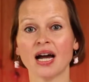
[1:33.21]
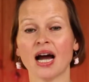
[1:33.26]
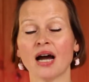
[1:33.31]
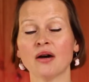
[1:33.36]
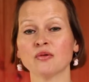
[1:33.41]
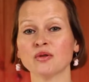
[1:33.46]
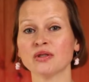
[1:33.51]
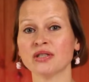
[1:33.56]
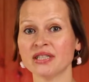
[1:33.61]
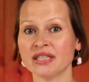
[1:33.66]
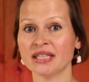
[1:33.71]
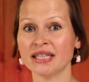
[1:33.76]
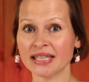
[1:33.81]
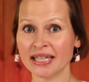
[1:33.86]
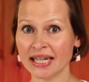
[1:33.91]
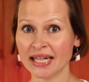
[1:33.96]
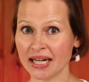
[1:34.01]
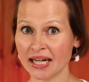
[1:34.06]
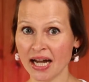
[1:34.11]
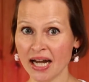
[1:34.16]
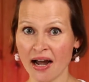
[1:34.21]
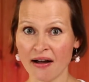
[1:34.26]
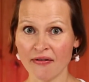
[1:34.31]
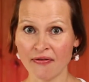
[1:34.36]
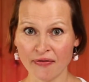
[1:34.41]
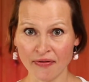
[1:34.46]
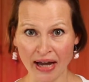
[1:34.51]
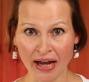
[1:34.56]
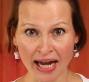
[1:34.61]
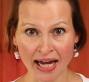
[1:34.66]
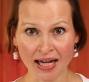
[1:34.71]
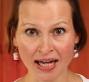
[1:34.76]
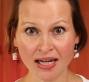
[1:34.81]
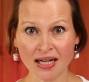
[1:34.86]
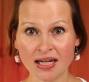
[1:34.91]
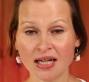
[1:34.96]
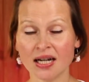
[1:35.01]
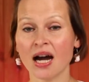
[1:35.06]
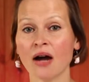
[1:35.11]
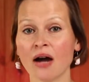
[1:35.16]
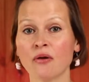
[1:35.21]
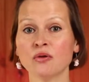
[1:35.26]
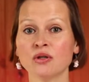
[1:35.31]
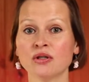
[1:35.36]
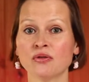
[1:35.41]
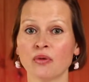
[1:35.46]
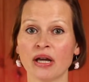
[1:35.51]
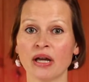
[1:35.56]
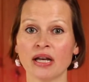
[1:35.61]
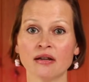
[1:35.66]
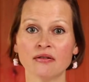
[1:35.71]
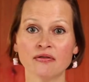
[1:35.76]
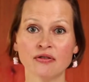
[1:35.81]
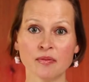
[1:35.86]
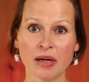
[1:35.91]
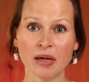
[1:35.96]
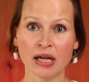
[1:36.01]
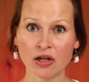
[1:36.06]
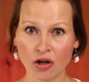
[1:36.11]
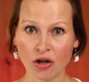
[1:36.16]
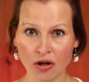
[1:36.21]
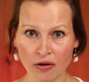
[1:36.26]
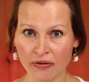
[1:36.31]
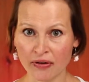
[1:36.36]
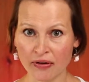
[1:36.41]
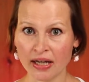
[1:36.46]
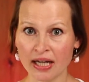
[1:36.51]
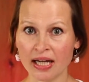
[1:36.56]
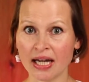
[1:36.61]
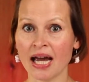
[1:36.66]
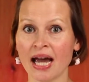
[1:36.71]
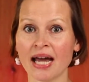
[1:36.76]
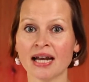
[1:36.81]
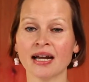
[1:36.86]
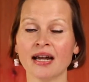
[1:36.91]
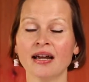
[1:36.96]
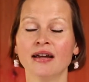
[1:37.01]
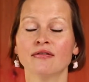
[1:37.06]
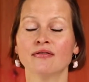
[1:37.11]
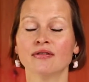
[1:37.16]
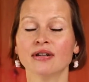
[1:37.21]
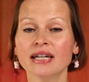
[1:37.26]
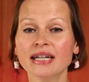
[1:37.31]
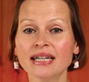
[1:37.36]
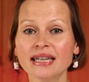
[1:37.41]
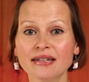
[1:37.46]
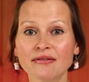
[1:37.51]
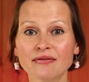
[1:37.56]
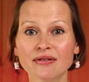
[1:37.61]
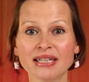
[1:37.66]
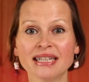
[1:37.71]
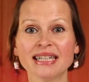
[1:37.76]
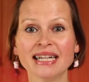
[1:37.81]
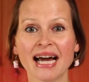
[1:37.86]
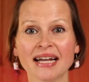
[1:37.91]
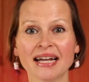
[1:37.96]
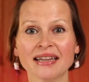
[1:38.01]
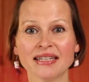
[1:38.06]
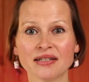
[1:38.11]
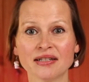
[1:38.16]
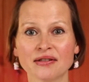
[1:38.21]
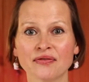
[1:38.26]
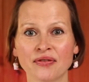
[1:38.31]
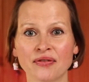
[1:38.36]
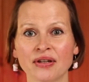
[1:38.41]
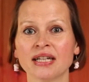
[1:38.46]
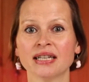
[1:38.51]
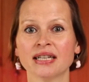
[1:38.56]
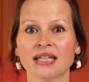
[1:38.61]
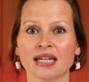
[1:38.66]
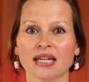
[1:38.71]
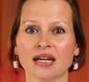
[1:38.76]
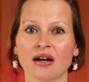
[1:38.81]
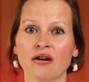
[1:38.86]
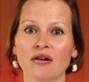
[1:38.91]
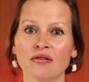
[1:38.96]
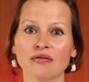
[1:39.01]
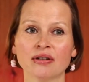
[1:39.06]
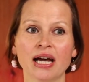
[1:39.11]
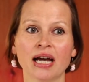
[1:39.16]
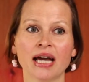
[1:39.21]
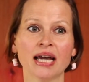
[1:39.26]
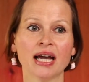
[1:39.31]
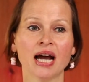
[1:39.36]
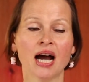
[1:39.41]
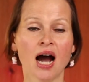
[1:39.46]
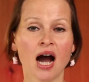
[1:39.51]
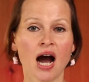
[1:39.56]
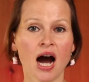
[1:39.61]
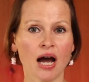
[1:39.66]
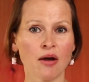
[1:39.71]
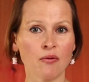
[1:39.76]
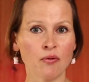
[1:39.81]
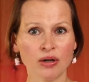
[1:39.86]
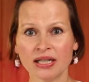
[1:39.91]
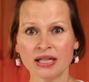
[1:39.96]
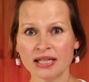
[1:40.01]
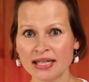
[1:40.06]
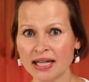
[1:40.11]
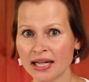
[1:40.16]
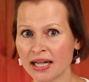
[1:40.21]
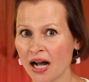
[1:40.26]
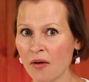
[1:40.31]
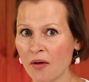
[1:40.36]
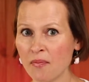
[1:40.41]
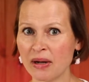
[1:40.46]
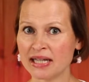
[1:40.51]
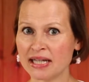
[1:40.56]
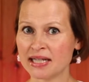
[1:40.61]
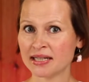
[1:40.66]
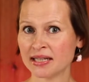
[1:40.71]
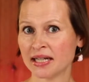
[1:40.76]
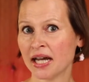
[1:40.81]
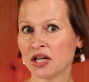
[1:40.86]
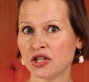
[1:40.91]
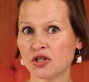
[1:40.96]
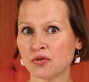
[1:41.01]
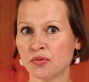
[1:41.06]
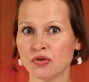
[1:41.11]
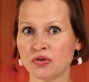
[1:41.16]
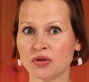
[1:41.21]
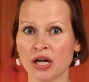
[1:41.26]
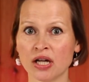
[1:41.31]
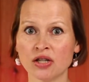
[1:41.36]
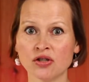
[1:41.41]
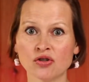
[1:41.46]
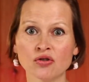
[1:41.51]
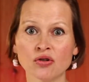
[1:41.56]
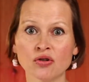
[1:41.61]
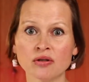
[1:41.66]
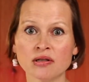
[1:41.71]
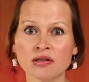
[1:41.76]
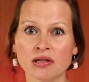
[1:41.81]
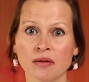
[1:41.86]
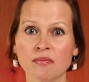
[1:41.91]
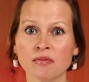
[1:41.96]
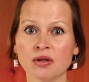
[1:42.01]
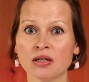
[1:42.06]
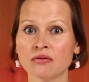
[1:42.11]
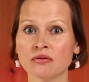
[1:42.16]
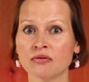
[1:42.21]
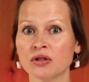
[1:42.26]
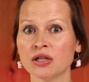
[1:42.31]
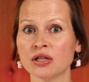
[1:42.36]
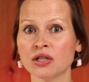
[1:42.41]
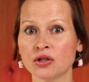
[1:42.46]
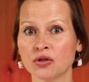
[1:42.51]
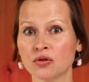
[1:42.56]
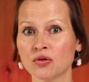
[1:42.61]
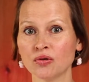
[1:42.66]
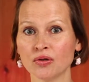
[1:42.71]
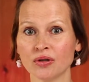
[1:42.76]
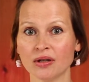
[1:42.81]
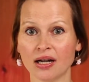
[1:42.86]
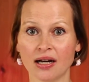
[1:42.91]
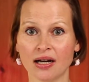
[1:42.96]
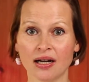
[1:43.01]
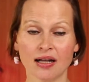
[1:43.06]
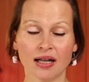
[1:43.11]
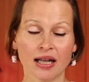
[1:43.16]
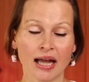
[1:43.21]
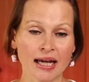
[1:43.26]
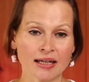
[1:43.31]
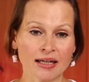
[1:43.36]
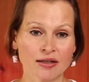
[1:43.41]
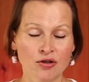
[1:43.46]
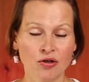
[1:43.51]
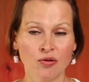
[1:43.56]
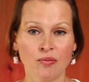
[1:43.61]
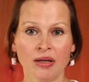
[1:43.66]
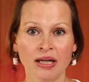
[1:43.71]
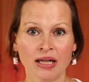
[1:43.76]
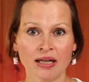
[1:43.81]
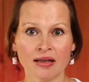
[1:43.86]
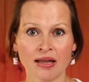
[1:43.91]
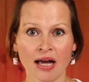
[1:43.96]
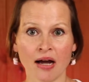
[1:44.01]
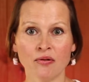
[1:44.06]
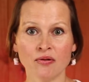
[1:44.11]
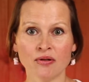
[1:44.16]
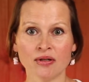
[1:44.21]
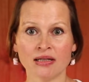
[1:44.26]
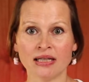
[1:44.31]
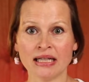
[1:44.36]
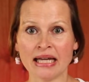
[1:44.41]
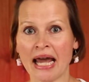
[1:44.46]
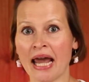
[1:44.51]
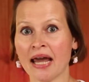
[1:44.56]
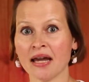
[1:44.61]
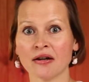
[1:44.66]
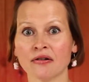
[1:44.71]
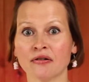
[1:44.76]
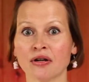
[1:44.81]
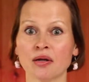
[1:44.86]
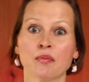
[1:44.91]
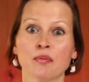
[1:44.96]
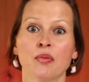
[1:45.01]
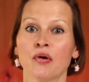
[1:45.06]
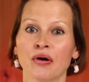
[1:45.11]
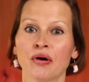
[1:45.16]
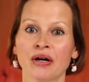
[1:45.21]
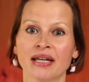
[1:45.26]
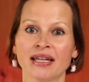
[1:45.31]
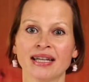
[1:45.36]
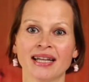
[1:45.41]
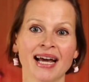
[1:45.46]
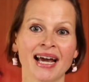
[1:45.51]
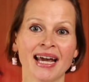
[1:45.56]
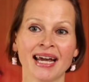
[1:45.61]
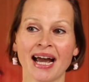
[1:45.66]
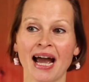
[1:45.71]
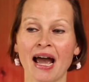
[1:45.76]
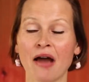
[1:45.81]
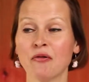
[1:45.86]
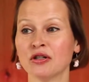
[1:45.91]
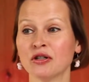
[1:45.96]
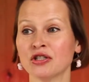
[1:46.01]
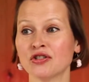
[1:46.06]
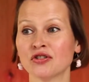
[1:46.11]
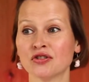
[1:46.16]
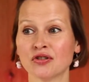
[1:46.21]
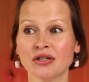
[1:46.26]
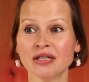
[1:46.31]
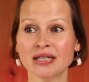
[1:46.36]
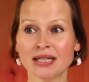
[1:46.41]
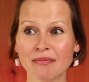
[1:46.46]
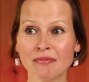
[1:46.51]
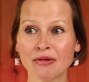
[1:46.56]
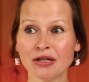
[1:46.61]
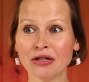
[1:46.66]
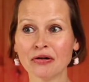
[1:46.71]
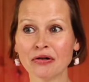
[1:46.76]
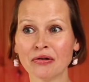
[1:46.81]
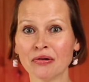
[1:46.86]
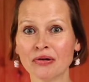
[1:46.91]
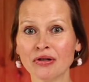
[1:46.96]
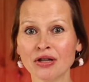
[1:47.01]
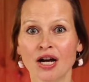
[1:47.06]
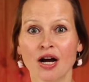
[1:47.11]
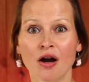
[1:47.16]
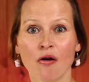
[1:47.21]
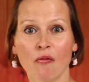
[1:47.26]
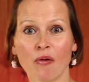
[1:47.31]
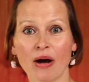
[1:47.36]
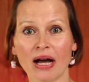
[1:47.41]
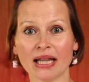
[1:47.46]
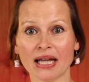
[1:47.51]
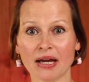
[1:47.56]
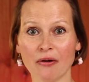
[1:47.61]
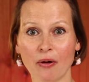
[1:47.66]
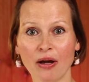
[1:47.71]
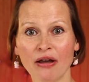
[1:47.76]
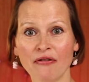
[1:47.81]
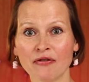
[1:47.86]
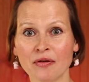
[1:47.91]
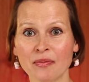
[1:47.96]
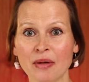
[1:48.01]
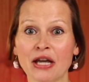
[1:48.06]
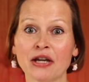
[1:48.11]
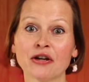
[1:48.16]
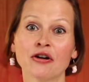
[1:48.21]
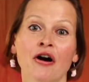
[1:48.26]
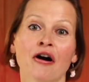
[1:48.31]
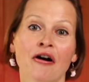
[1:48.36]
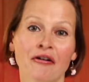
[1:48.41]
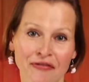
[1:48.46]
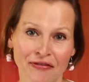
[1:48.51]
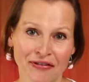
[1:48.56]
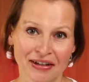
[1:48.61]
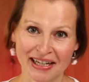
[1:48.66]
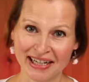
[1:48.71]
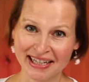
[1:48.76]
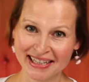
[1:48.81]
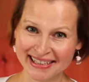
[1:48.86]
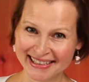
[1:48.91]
I was sitting at a cafe, I was waiting for my coffee, and I really had this feeling of like, I want to take out my sketchbook and draw something really cool. Like, to me, that was the anchoring point. Like, I want to draw something cool while I wait for my coffee.